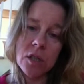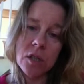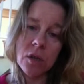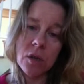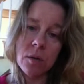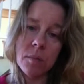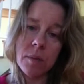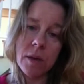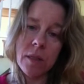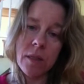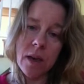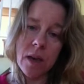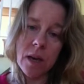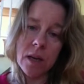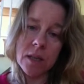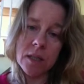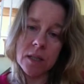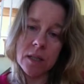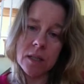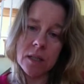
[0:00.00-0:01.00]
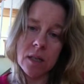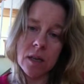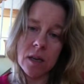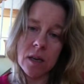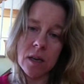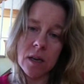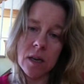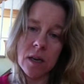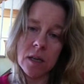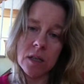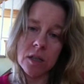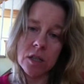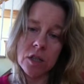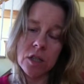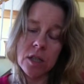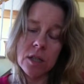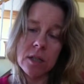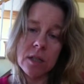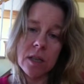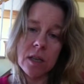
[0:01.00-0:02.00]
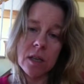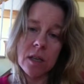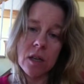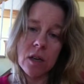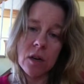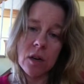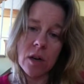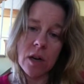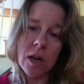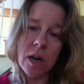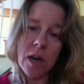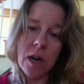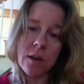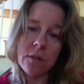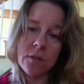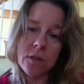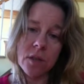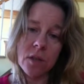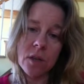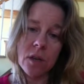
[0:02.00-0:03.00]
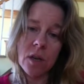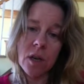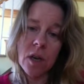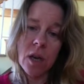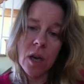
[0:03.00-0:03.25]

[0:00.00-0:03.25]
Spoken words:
told me that, she said, I have to